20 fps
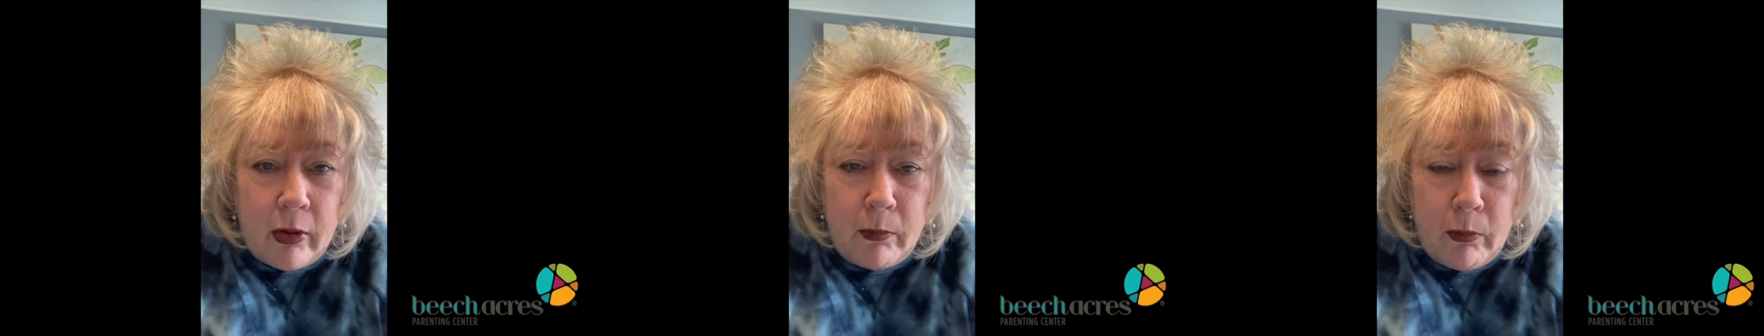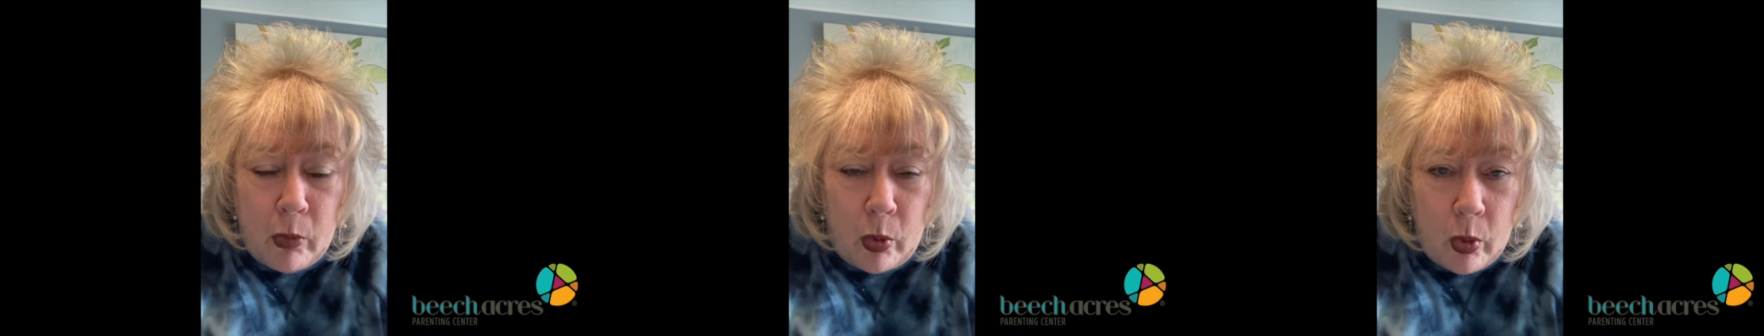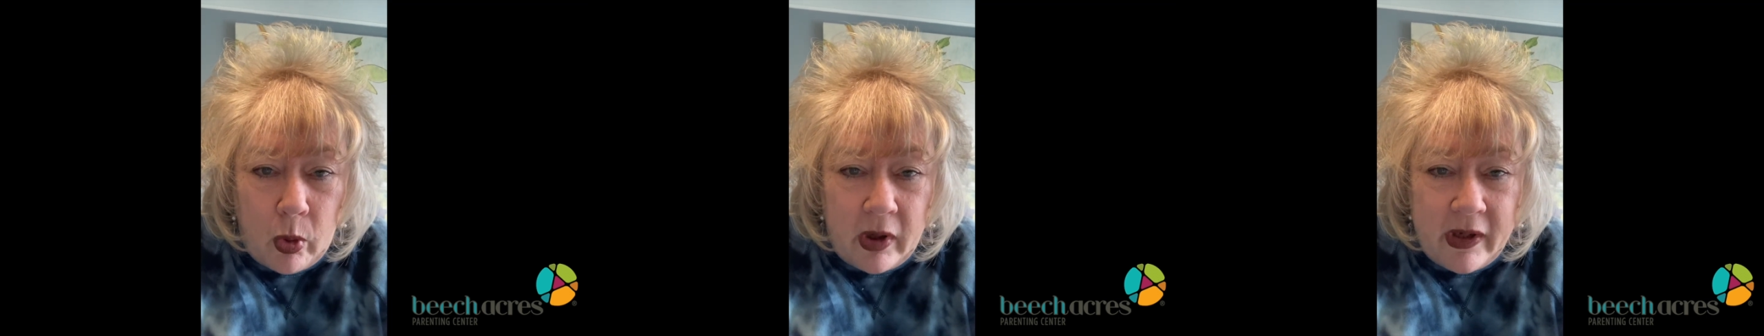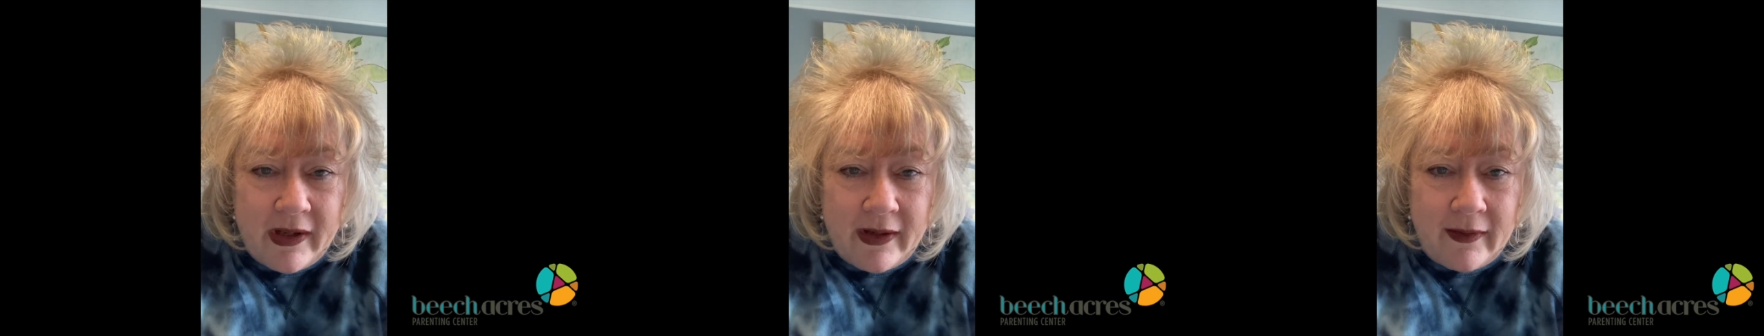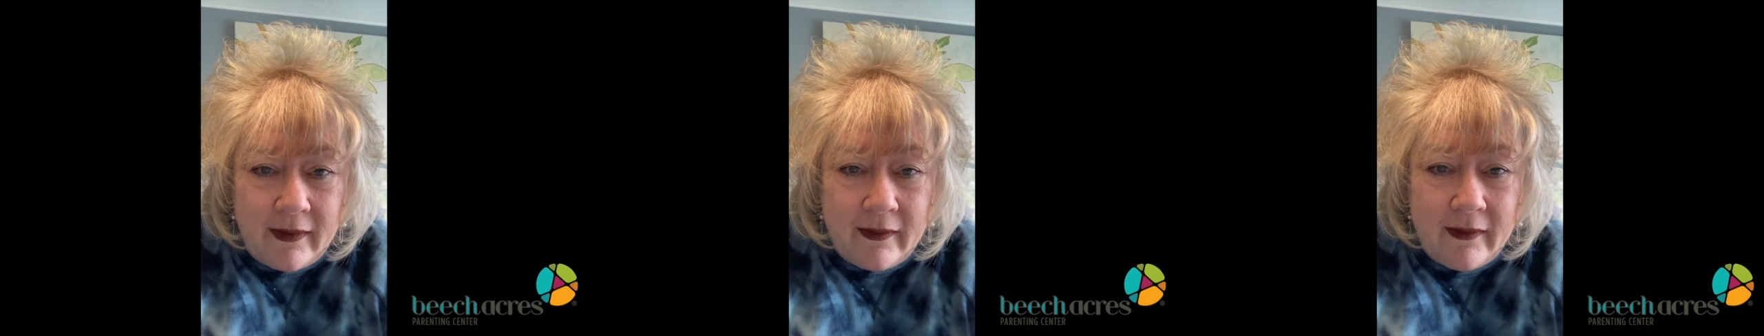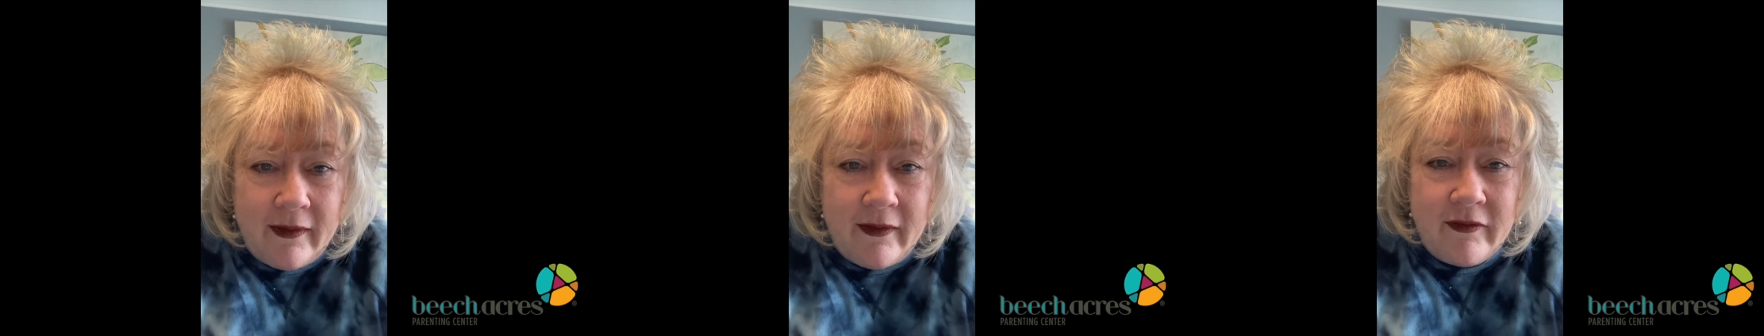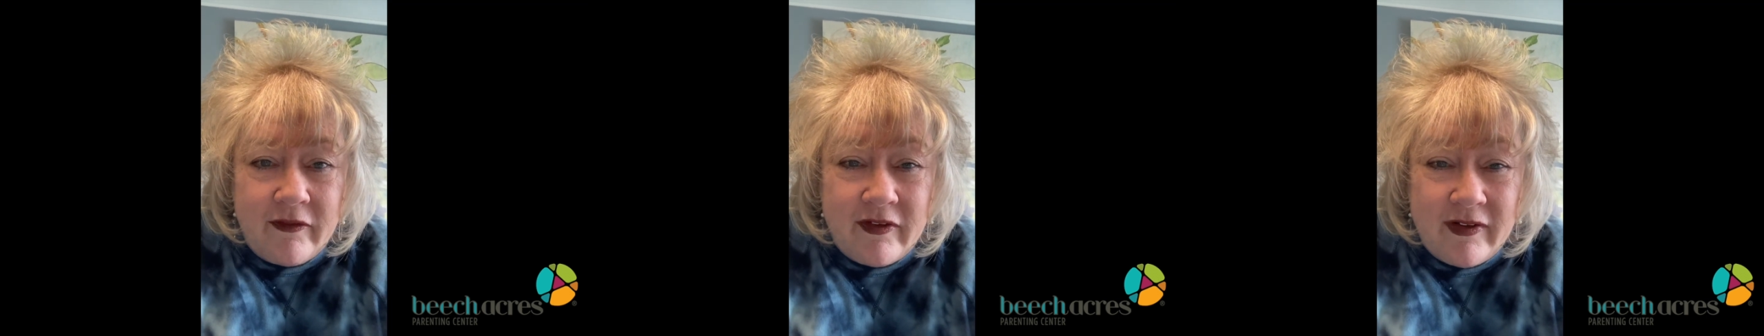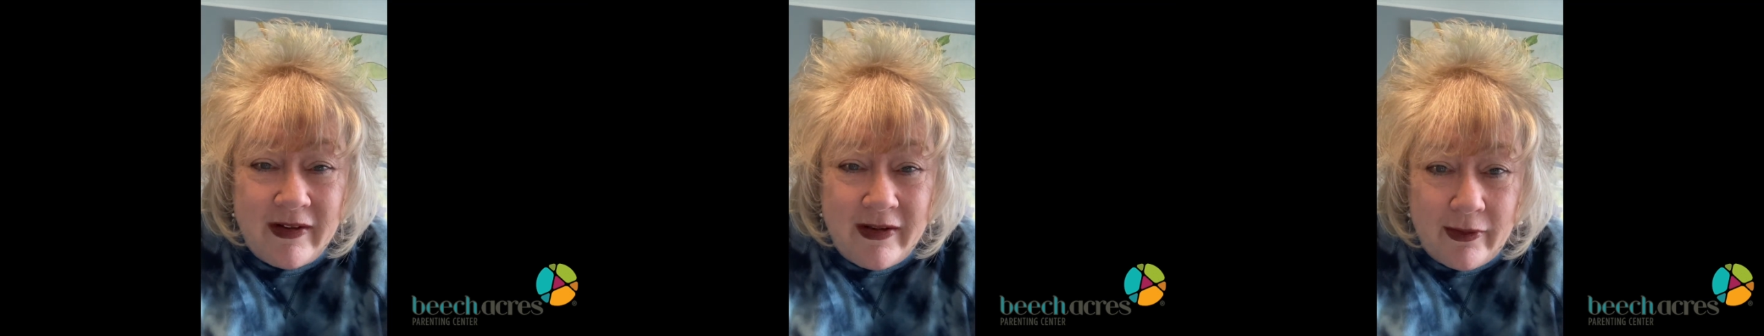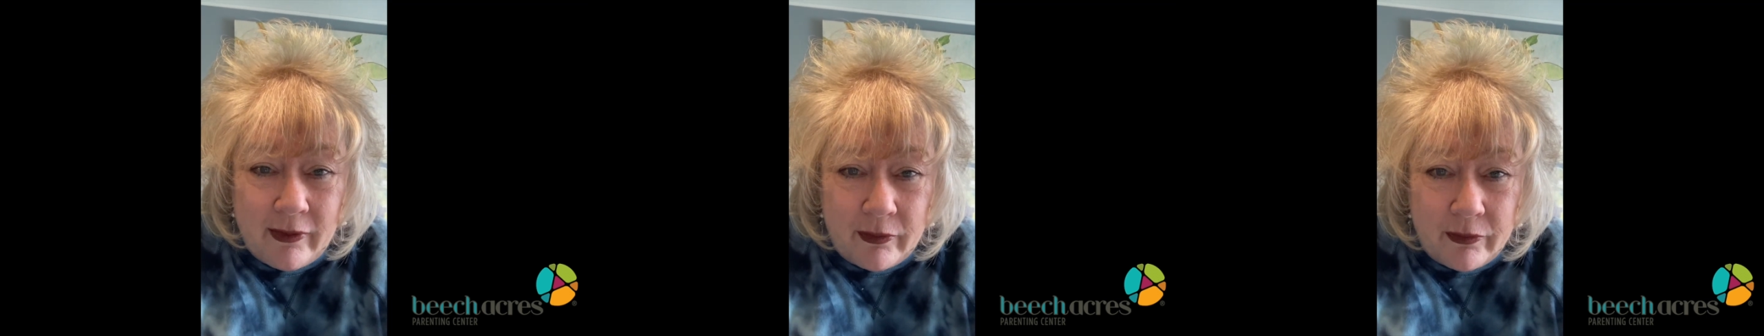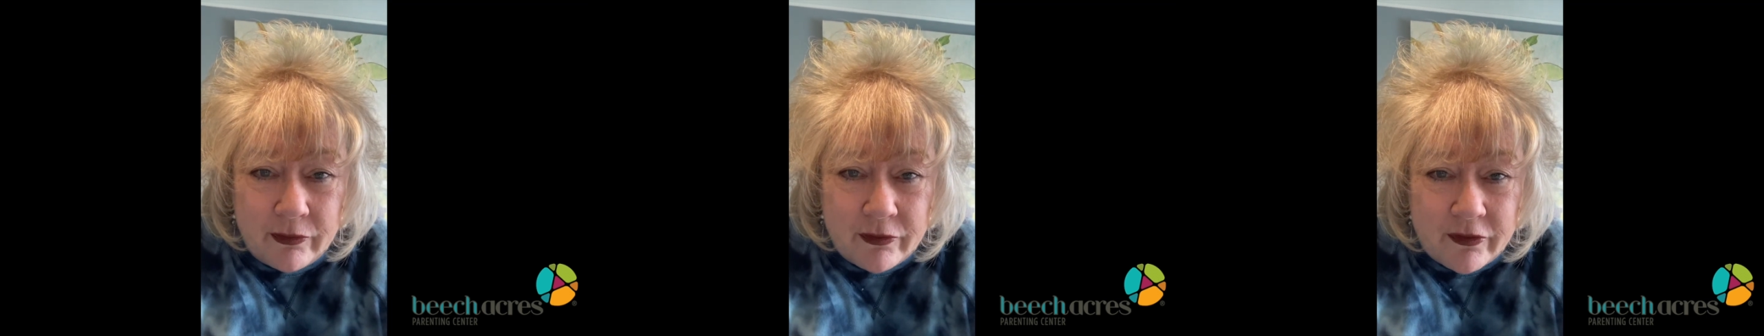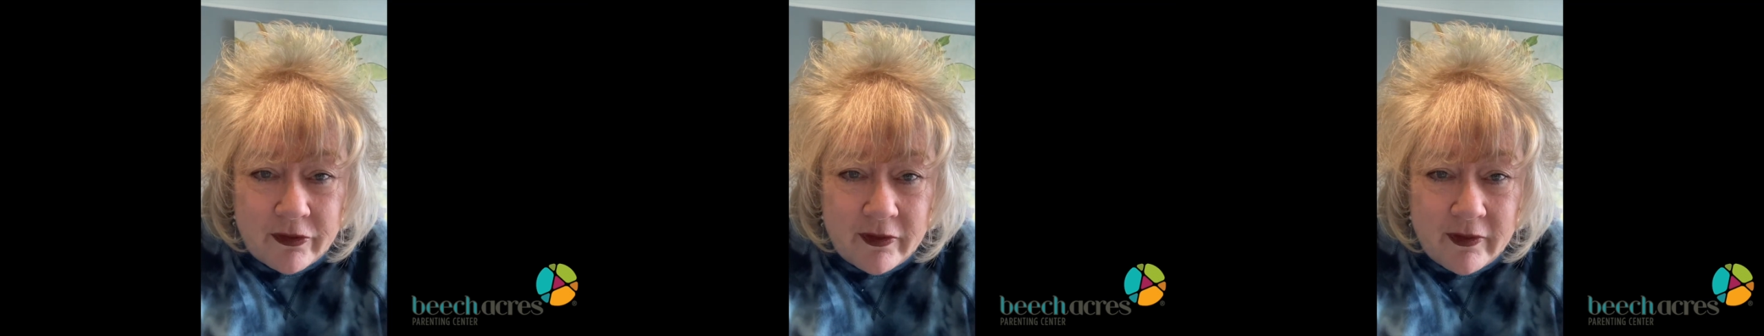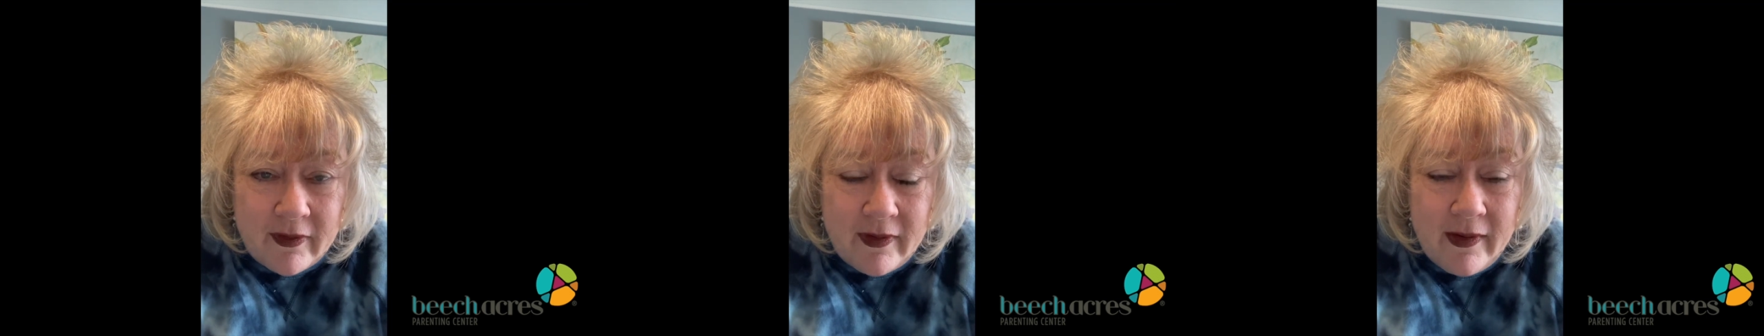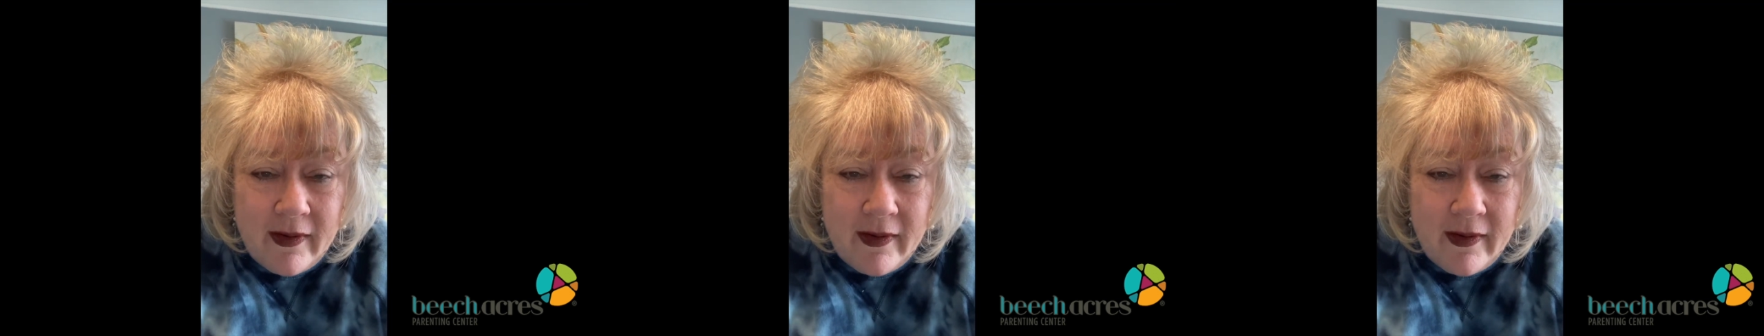mourning in tears.